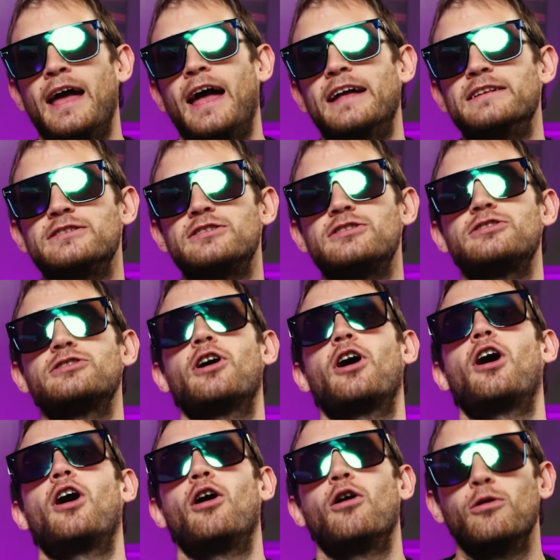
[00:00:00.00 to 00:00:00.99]
And
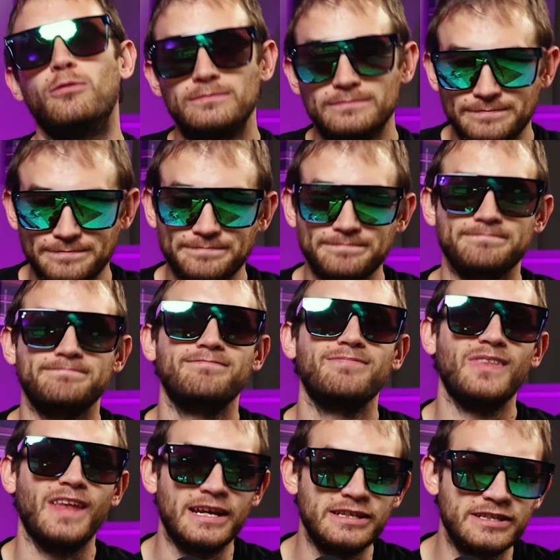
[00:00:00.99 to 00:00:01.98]
so
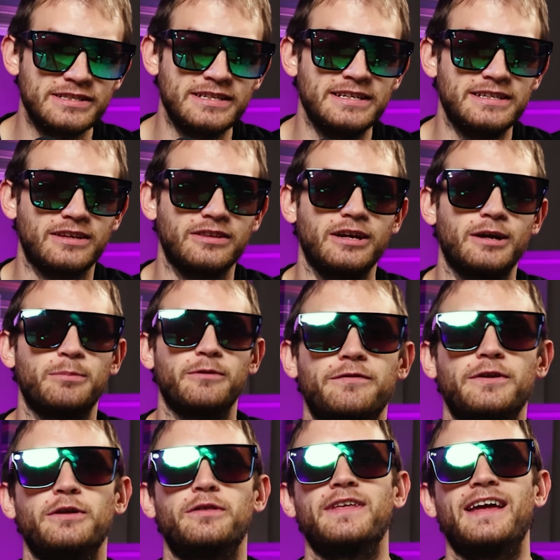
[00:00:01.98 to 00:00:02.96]
I just need to clear
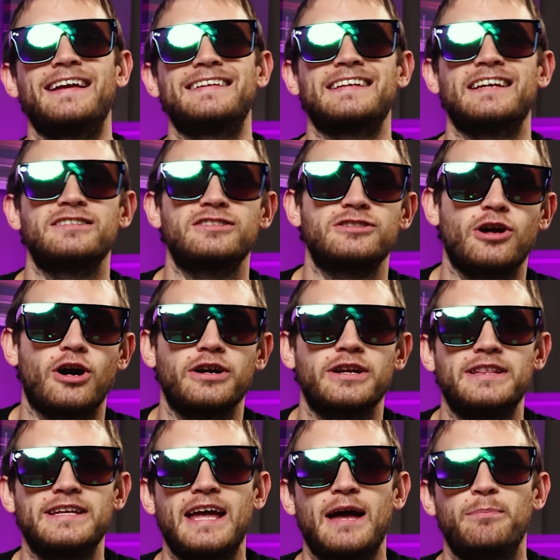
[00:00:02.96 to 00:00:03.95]
few things. I
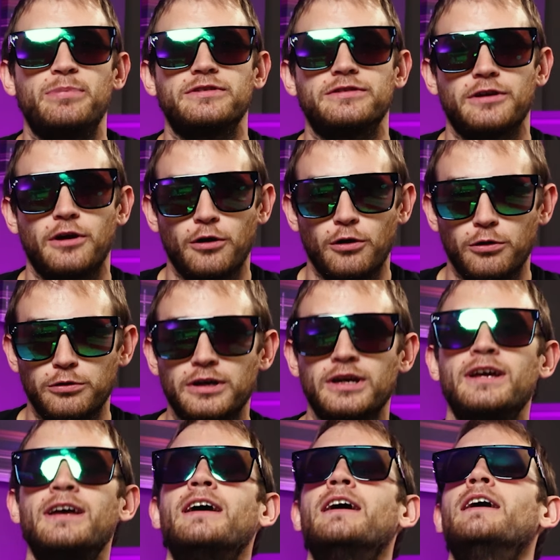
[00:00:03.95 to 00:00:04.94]
started the episode
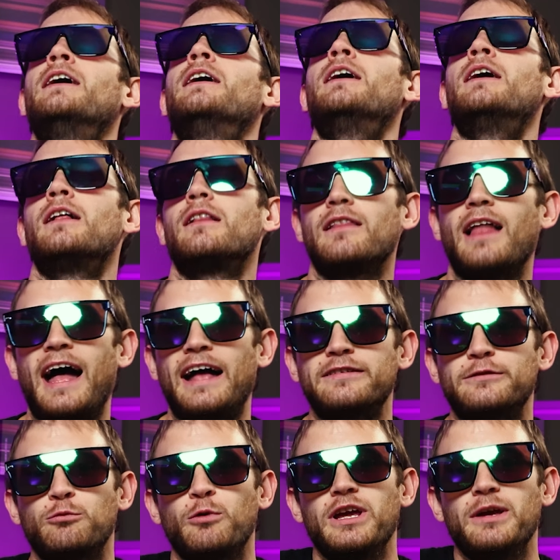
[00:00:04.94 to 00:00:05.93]

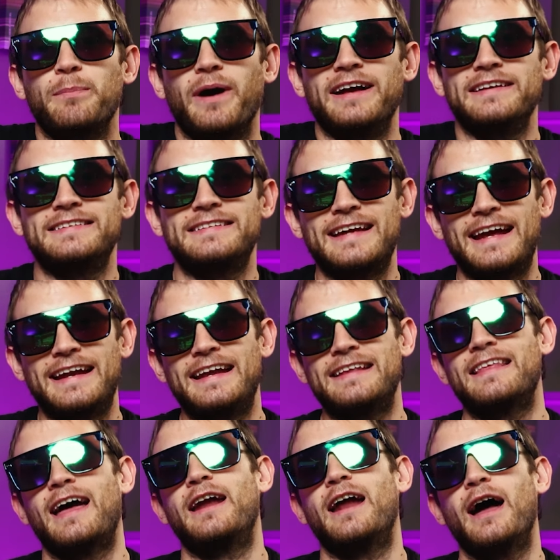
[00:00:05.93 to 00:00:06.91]
last week by
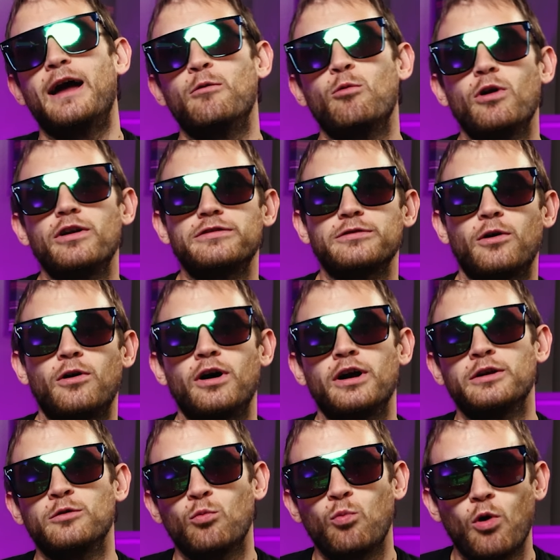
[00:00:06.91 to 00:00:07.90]
stating that I was
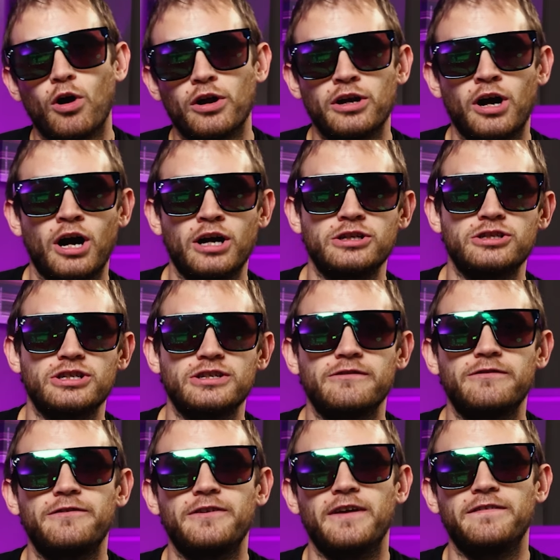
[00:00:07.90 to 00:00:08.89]
on
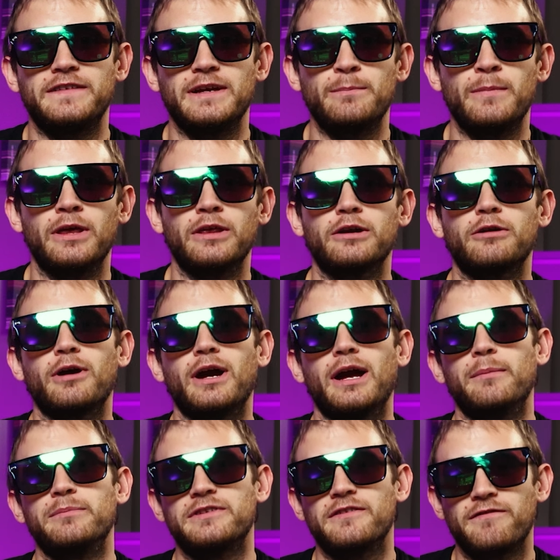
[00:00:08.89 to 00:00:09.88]
150
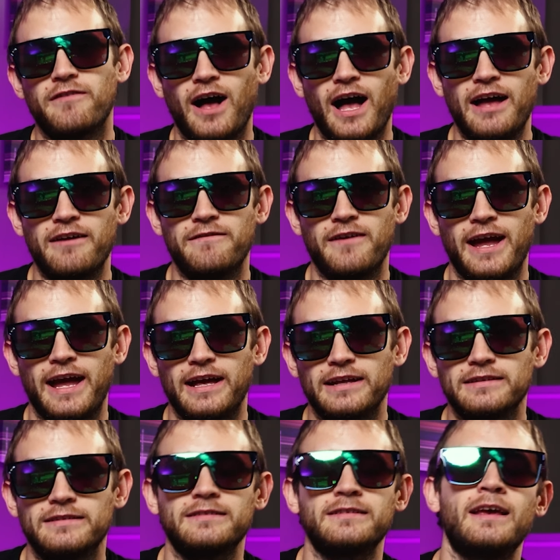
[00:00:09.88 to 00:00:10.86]
milligrams of
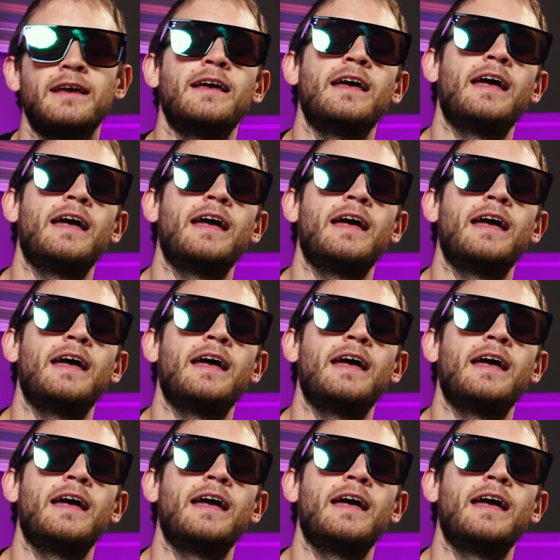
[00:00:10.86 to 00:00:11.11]
Vyvanse.